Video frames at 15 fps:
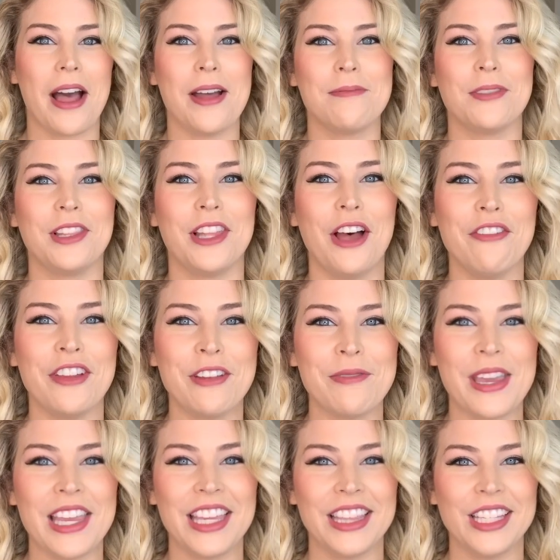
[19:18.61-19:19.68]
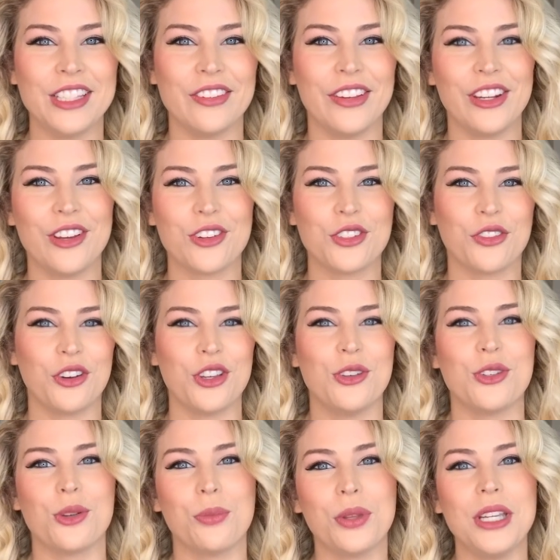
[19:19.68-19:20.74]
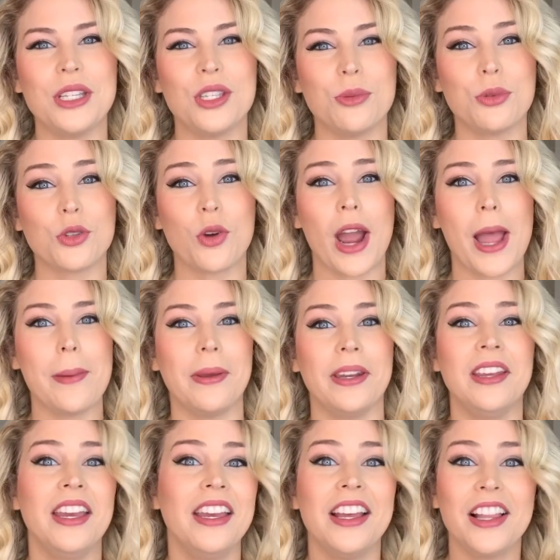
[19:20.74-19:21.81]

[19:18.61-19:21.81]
I'm loving making these videos for you, so please subscribe and